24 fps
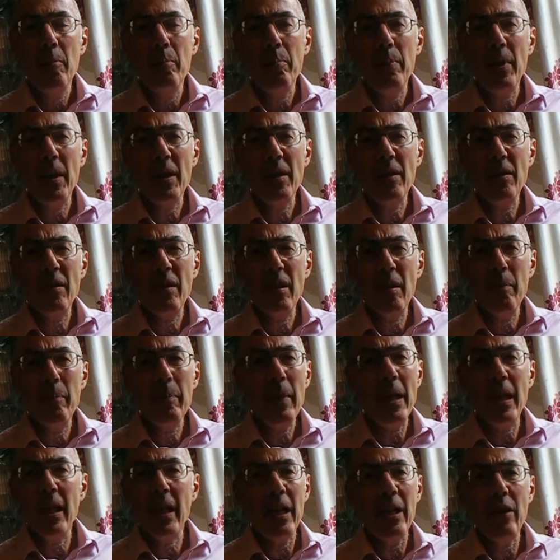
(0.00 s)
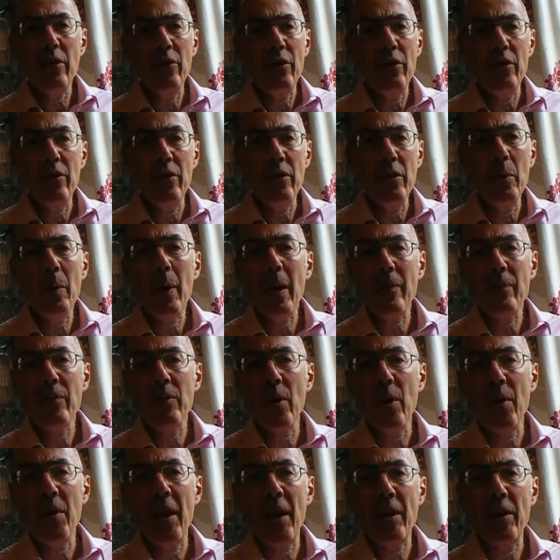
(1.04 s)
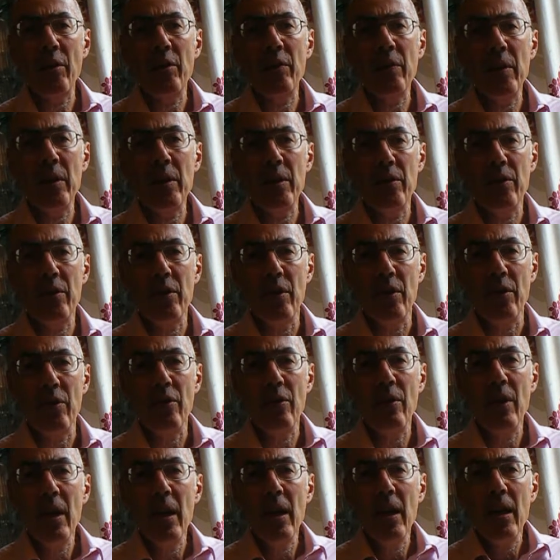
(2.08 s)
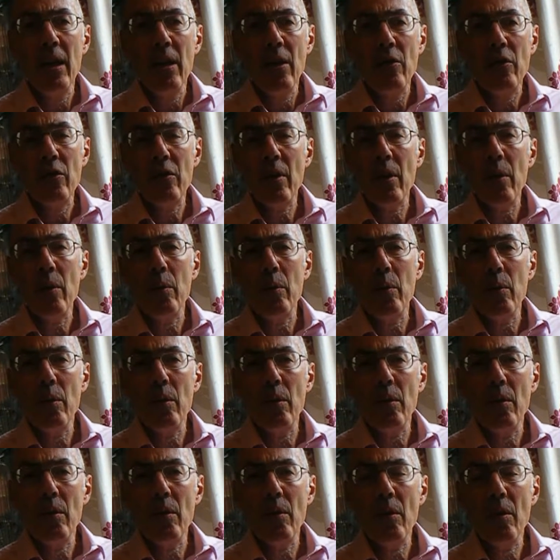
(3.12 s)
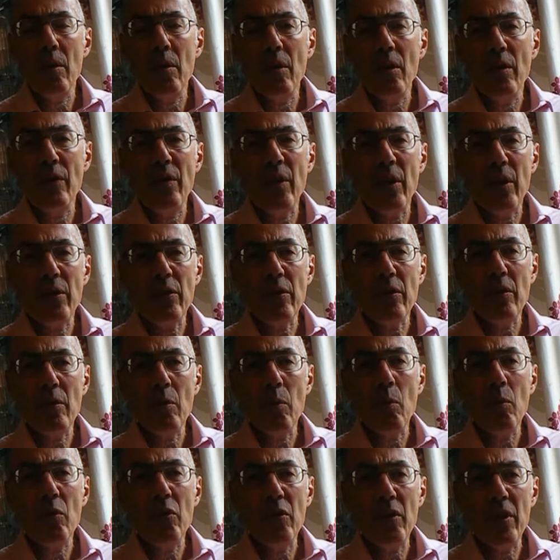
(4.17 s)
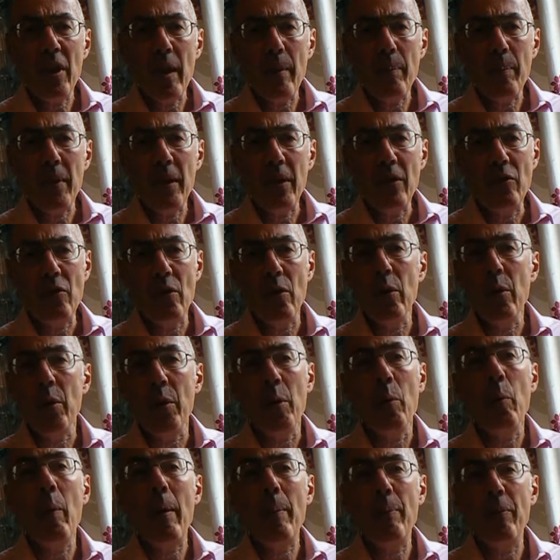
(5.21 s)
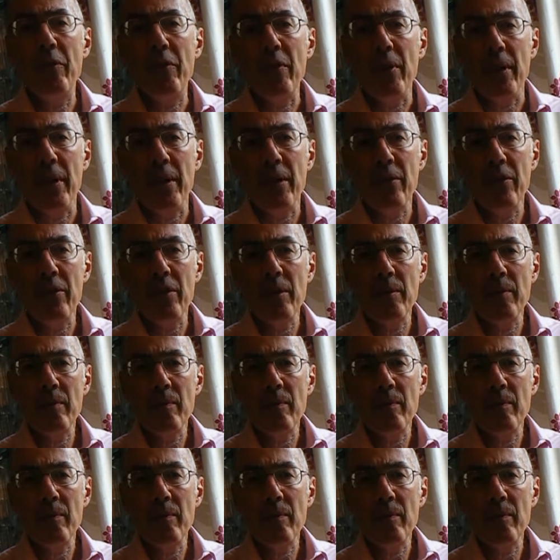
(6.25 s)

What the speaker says: But in many cases you haven't got that advantage. So the first step is to look at the website.